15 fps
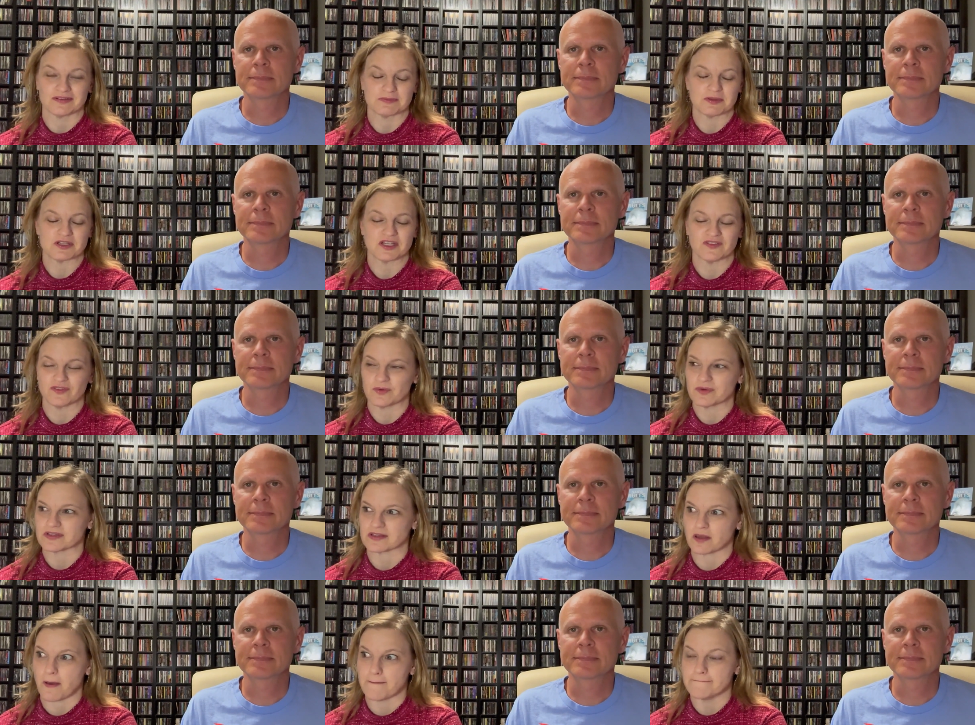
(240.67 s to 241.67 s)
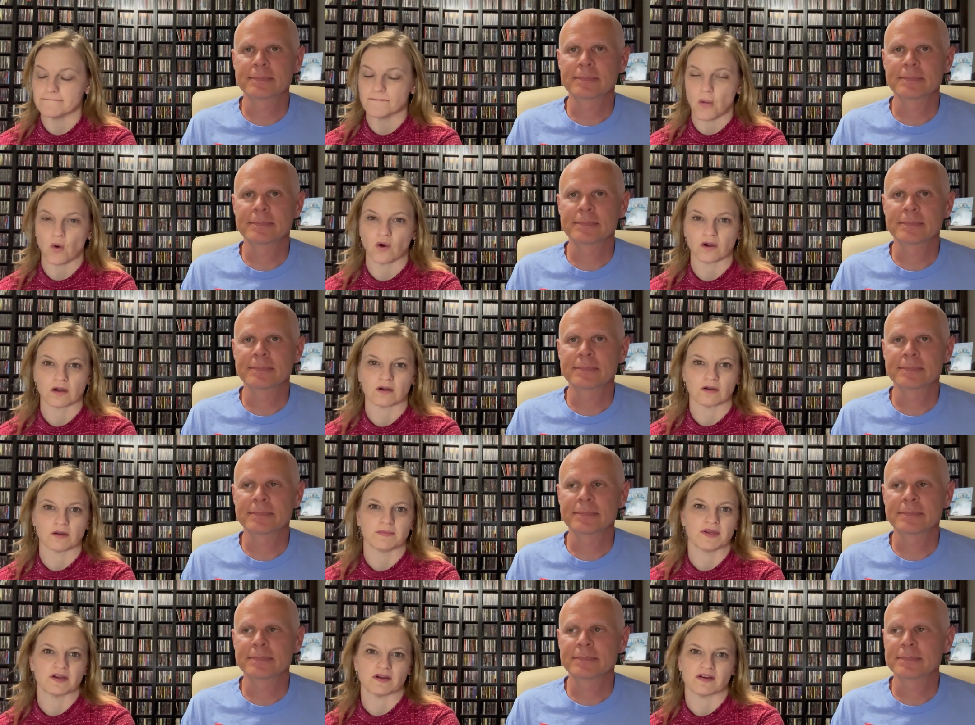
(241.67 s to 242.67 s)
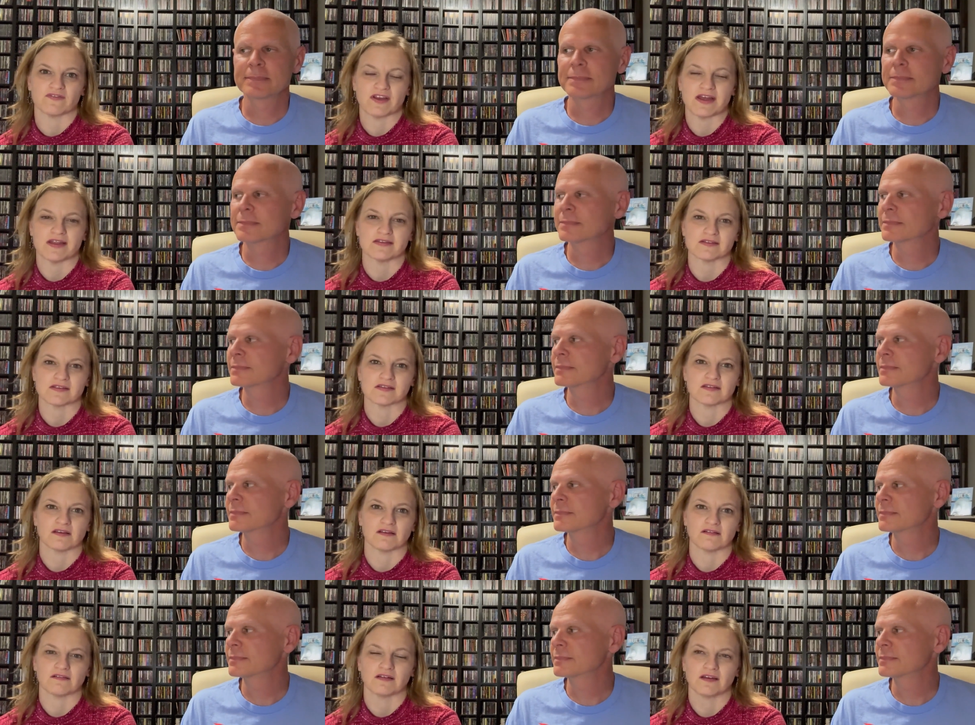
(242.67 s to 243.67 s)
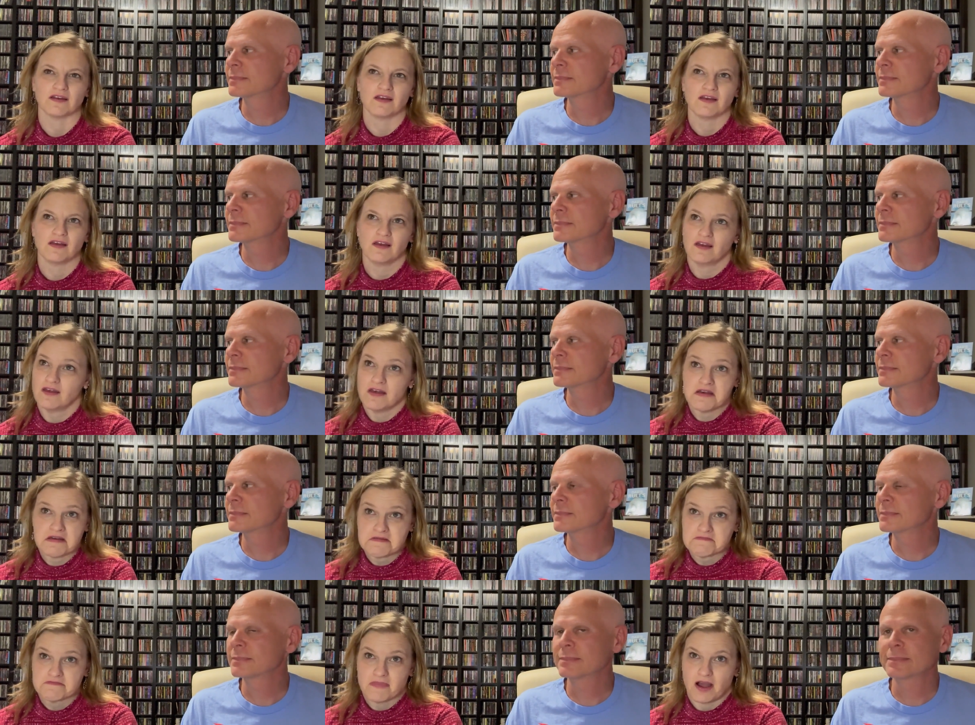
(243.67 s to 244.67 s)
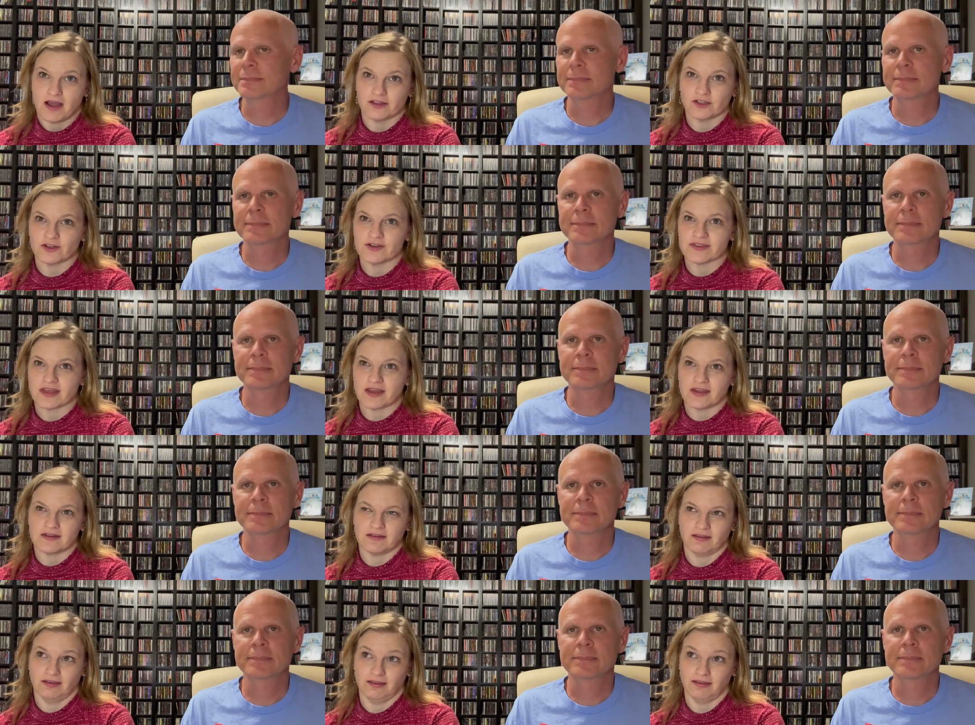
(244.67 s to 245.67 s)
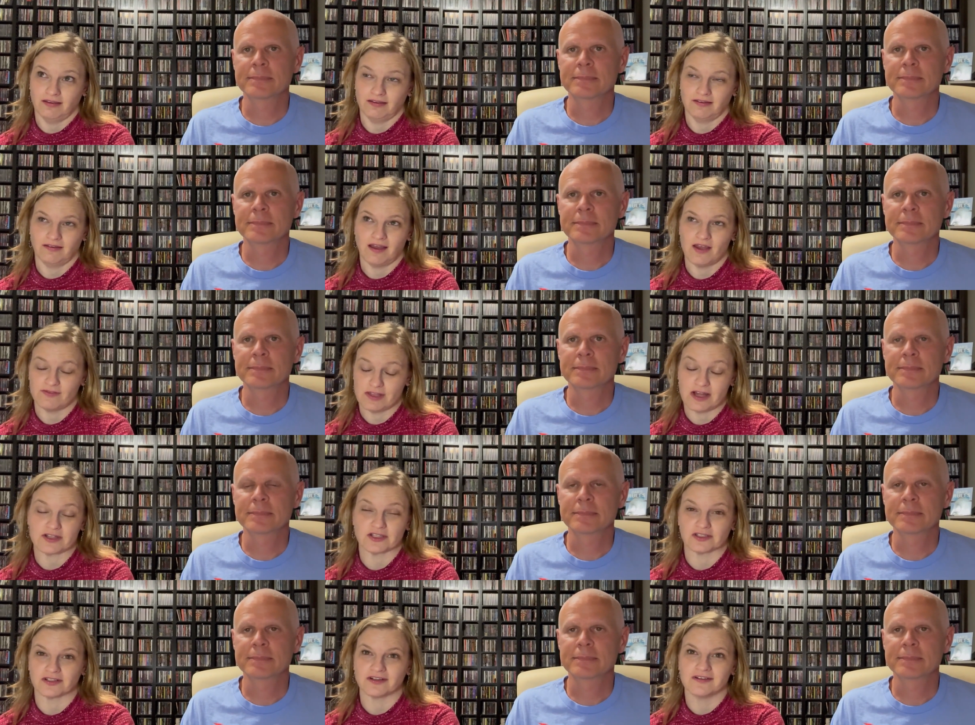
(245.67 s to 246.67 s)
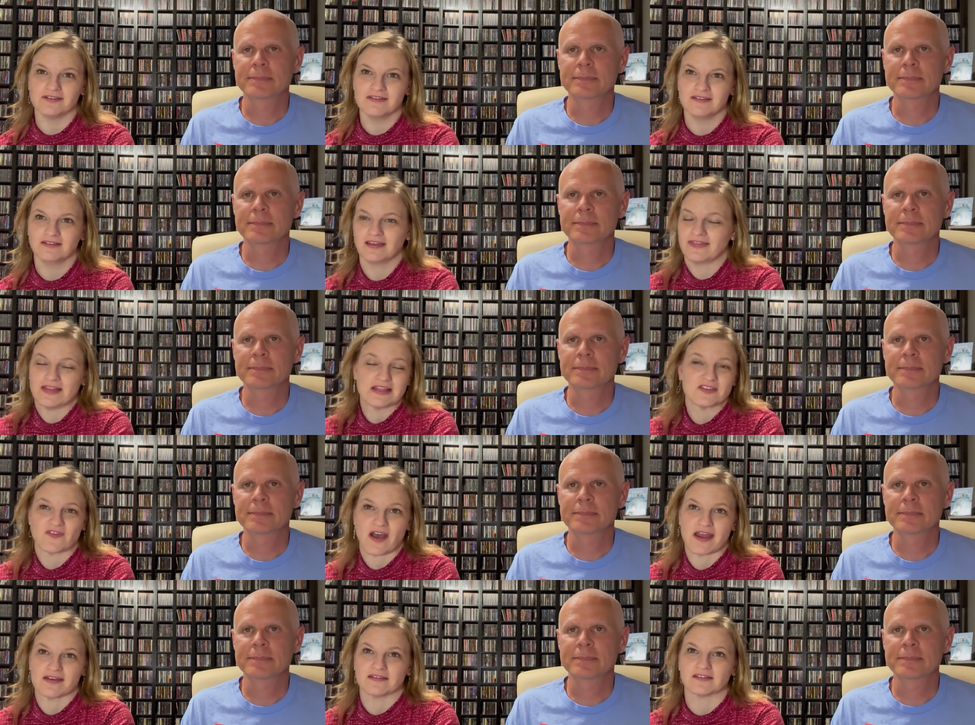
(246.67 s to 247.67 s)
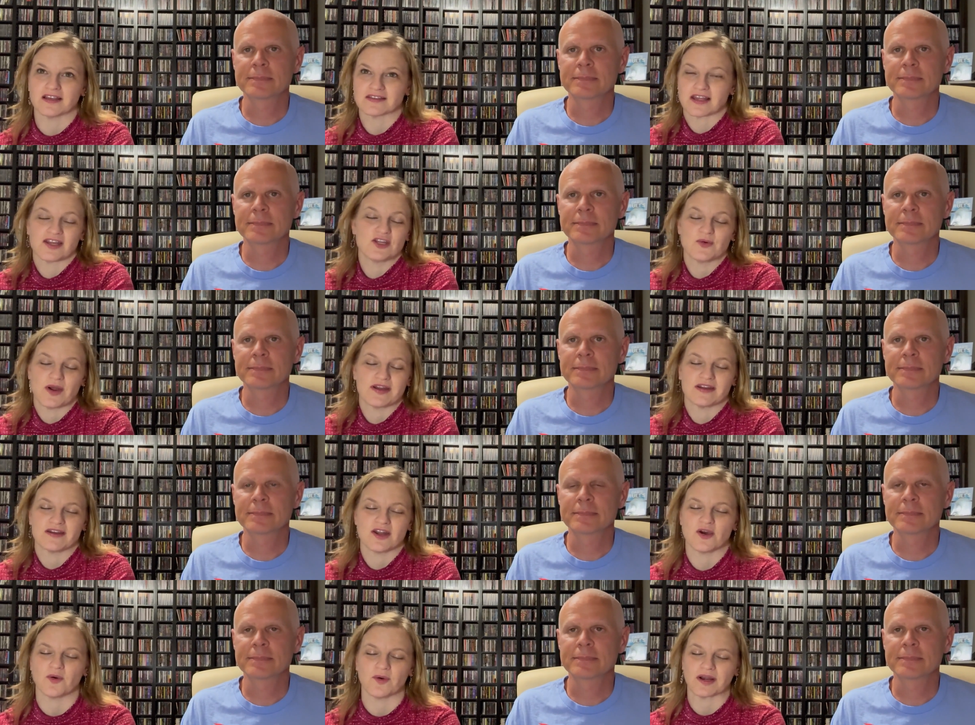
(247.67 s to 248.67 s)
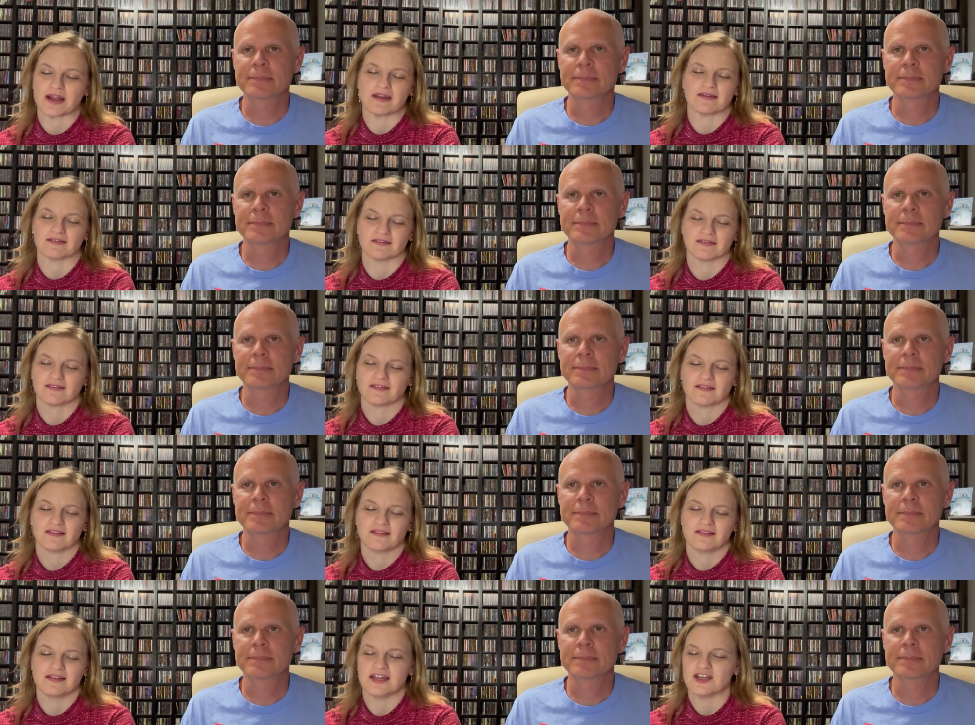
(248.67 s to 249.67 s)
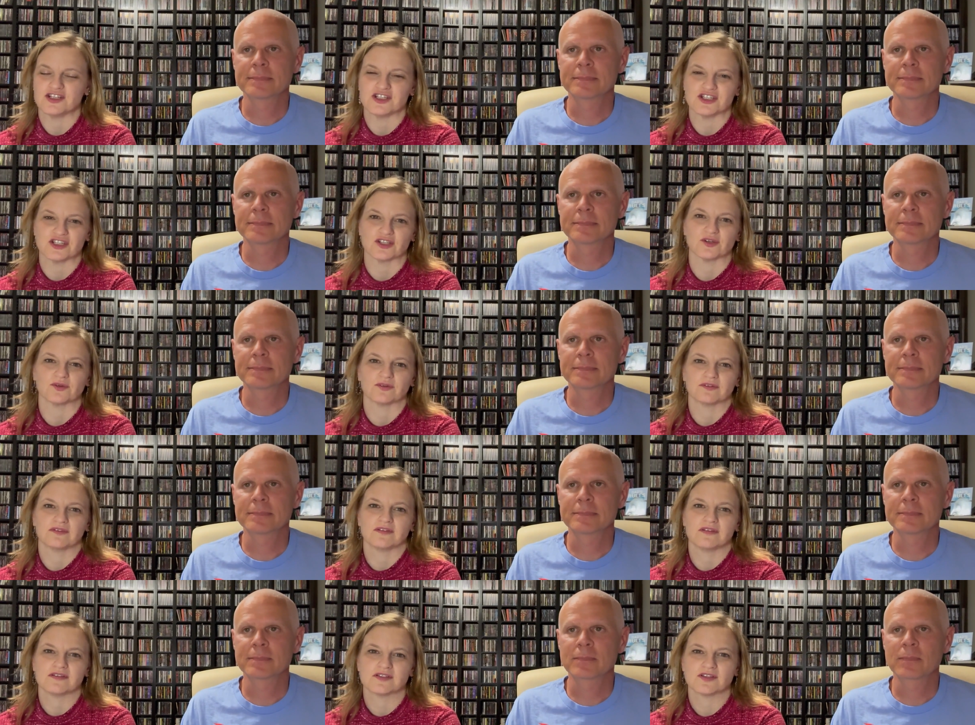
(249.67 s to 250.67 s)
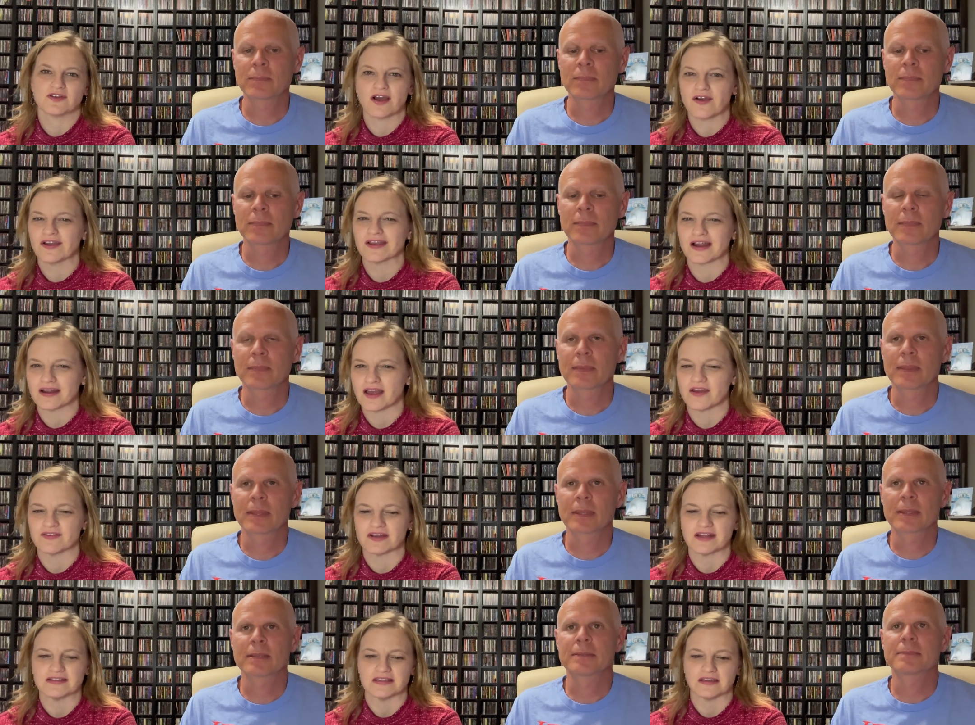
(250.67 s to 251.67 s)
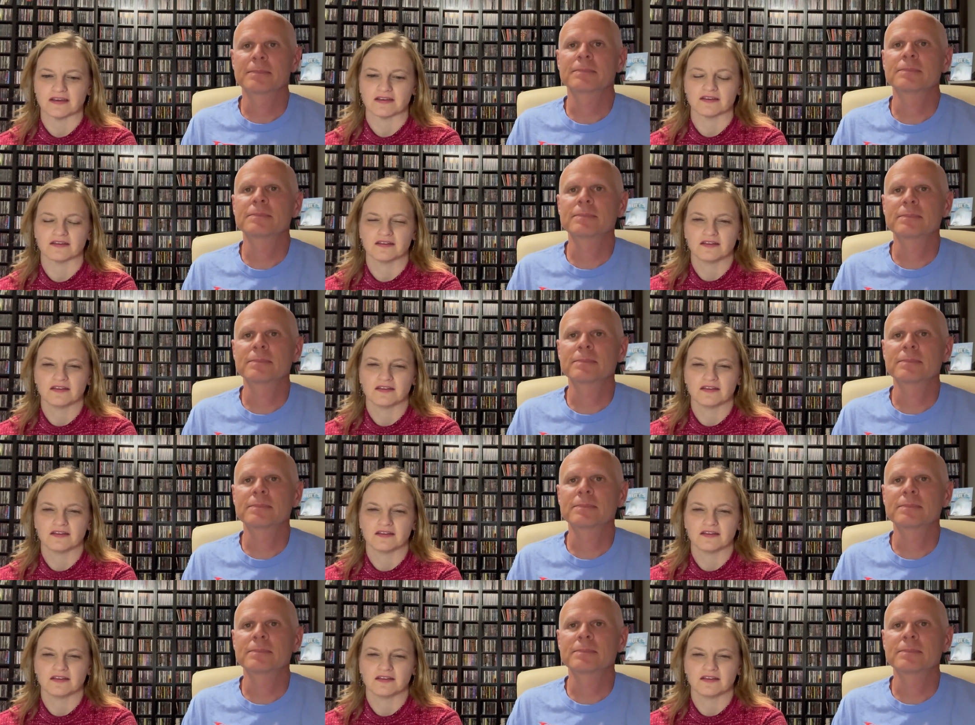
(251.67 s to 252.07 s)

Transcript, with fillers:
Speaker 1: especially if it was more or a bigger event. So I learned that I have a lot to learn and that's fine because I knew I didn't know what I needed to do. So now I kind of have an idea of